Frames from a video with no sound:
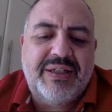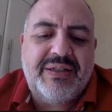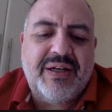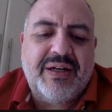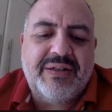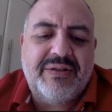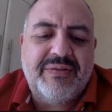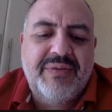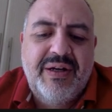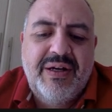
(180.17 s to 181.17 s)
It's
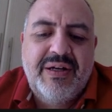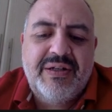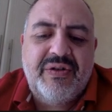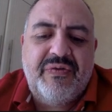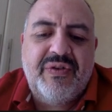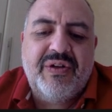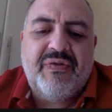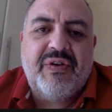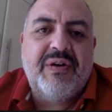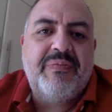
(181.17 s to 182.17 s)
awesome. So if you look
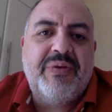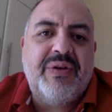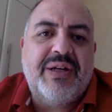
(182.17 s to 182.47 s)
for a beauty